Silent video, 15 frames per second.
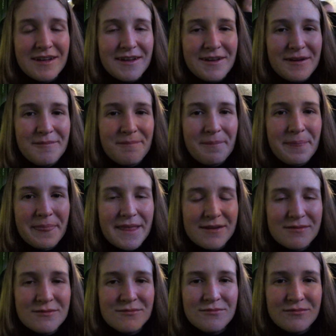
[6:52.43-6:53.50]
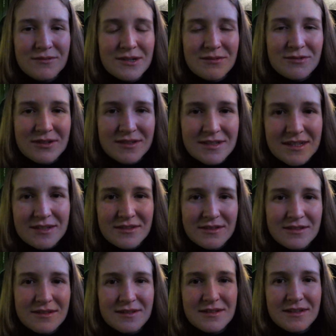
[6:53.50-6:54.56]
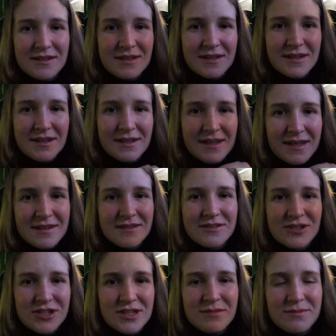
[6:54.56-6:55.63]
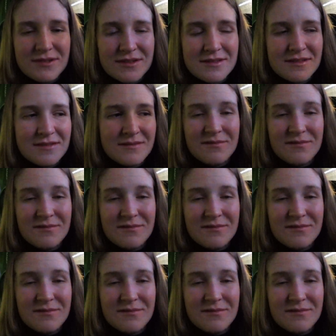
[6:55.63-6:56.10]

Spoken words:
It was like getting the cheapest,